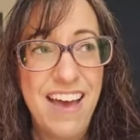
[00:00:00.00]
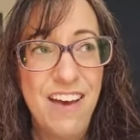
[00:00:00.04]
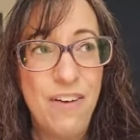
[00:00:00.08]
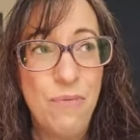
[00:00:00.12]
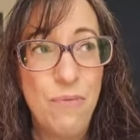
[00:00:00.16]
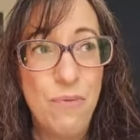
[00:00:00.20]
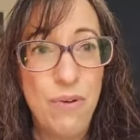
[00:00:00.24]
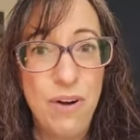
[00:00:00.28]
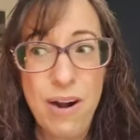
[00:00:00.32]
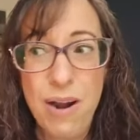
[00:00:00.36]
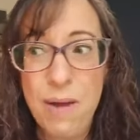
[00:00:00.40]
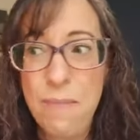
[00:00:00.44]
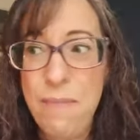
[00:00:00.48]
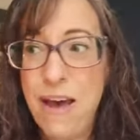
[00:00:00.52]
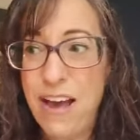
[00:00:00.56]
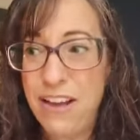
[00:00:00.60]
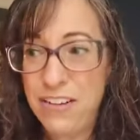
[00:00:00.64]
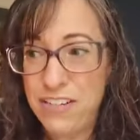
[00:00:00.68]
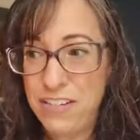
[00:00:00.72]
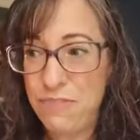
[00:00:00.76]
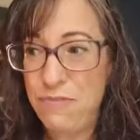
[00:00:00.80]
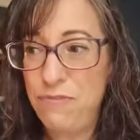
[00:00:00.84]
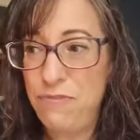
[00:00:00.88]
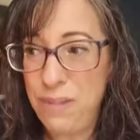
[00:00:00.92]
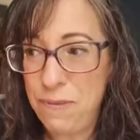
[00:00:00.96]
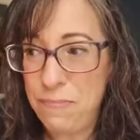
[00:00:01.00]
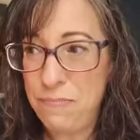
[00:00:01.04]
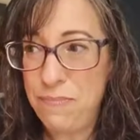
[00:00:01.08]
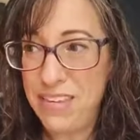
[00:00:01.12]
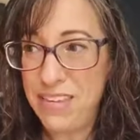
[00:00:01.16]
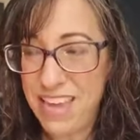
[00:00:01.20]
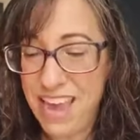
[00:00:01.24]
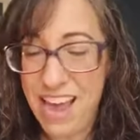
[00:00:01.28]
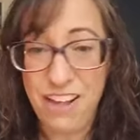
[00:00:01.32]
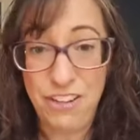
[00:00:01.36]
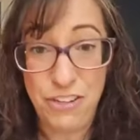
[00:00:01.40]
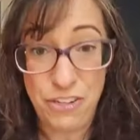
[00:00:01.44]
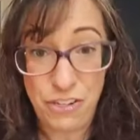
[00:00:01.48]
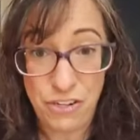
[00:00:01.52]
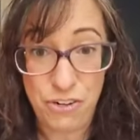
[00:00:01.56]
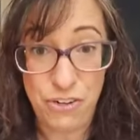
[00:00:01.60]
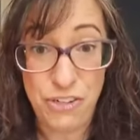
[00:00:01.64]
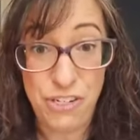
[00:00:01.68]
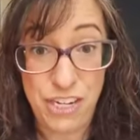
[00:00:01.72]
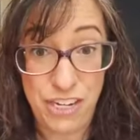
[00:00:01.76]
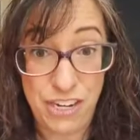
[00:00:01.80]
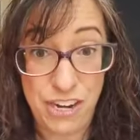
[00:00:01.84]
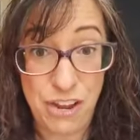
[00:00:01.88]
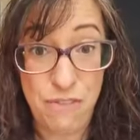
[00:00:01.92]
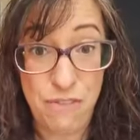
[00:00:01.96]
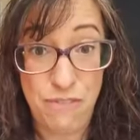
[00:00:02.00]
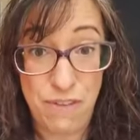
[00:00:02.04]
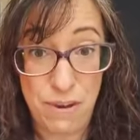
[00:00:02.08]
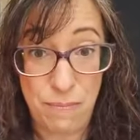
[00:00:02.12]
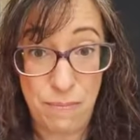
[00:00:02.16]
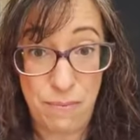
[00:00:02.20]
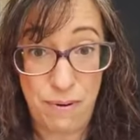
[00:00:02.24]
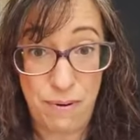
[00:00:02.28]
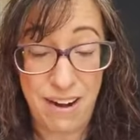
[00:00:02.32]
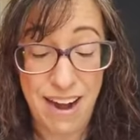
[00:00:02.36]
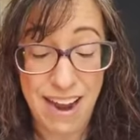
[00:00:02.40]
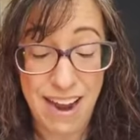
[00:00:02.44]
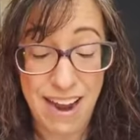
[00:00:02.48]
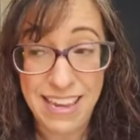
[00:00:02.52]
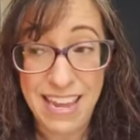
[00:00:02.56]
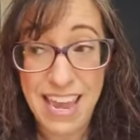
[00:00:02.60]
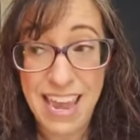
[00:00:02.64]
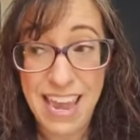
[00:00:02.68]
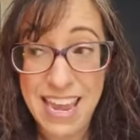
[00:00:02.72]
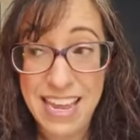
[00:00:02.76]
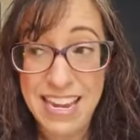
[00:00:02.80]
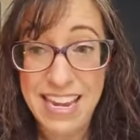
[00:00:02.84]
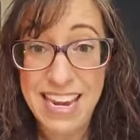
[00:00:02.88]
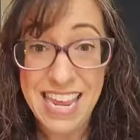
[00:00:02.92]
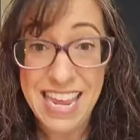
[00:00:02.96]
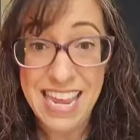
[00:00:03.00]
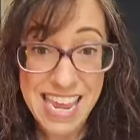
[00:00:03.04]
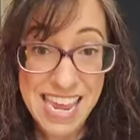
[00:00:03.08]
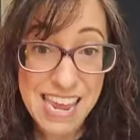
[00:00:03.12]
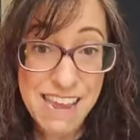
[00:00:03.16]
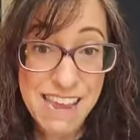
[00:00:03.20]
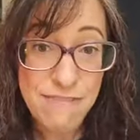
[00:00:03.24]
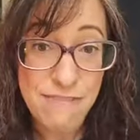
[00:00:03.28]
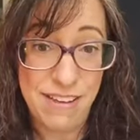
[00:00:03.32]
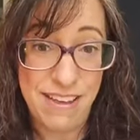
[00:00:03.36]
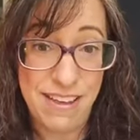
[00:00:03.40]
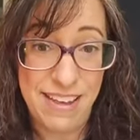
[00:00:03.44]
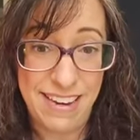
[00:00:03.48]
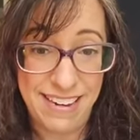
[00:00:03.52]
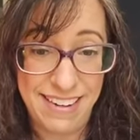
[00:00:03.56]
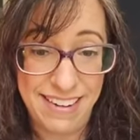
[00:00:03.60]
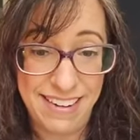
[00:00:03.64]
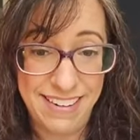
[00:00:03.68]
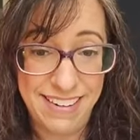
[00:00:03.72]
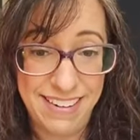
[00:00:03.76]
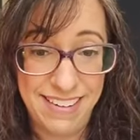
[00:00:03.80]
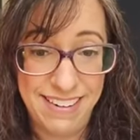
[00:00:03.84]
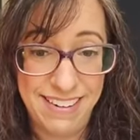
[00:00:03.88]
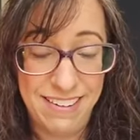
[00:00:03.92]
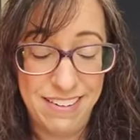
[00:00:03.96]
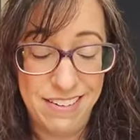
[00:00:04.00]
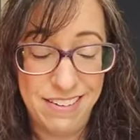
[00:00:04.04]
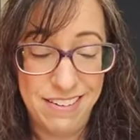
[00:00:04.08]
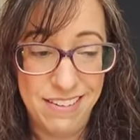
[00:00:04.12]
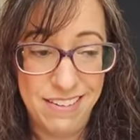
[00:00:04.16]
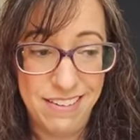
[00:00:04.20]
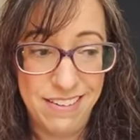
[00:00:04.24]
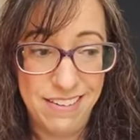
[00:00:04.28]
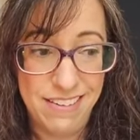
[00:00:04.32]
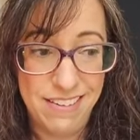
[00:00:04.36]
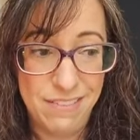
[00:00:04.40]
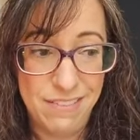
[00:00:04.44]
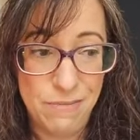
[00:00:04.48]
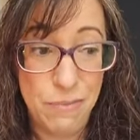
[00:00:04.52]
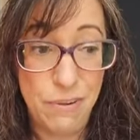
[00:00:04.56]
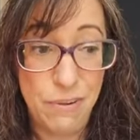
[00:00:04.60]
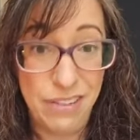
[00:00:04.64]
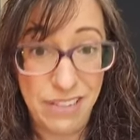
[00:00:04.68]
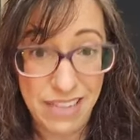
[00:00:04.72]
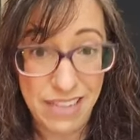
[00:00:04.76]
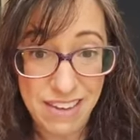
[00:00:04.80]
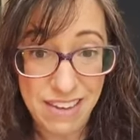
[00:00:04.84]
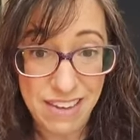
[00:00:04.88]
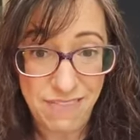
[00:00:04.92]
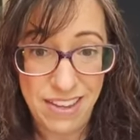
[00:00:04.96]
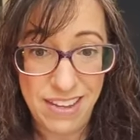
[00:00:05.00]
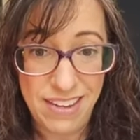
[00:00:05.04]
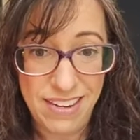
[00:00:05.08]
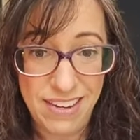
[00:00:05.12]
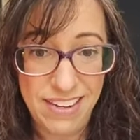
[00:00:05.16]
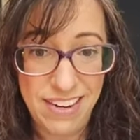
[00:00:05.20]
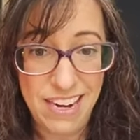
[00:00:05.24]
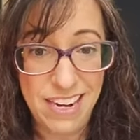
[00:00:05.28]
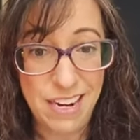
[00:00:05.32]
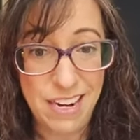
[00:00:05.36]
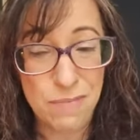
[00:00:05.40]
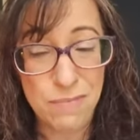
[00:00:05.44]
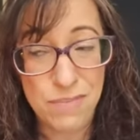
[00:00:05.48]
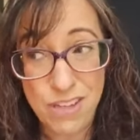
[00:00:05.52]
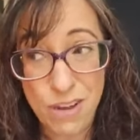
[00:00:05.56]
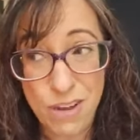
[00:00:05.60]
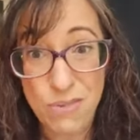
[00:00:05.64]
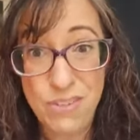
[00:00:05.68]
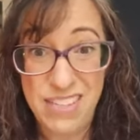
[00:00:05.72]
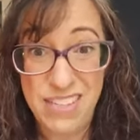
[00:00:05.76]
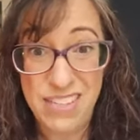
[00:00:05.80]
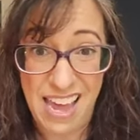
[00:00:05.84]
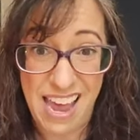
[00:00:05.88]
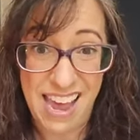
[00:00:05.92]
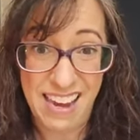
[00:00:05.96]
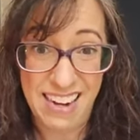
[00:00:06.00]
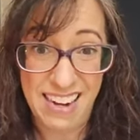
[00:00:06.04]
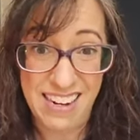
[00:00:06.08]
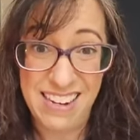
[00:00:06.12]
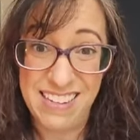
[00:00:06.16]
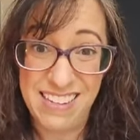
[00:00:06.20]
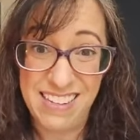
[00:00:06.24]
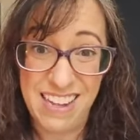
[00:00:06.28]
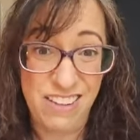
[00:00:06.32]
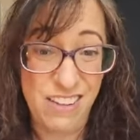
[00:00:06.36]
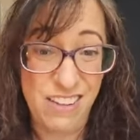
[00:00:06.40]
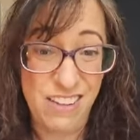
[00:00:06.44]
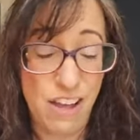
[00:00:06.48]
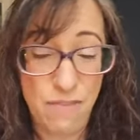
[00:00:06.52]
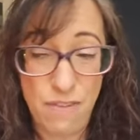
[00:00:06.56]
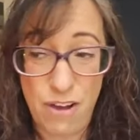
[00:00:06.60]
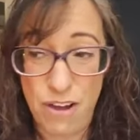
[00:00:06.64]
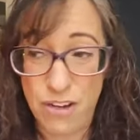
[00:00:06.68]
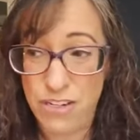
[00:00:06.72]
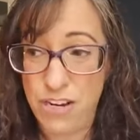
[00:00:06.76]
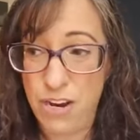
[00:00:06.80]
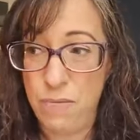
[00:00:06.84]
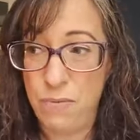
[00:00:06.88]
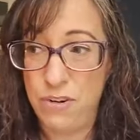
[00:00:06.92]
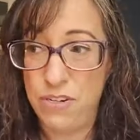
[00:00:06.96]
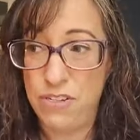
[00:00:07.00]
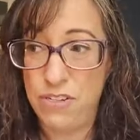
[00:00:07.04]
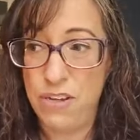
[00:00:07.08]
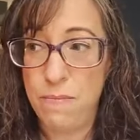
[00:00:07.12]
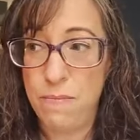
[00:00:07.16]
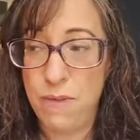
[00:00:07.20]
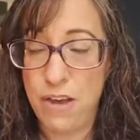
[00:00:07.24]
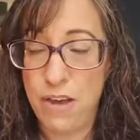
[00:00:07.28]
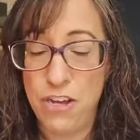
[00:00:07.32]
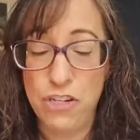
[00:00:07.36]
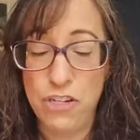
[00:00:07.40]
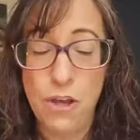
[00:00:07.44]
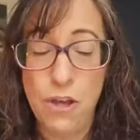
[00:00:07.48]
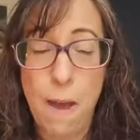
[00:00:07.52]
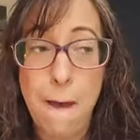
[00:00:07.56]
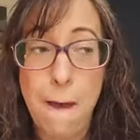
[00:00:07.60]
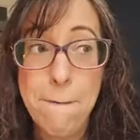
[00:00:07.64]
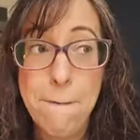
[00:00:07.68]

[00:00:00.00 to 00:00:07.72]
We're about to flip the calendar to November. I can't even believe it, and I'm so sad because I love October so much.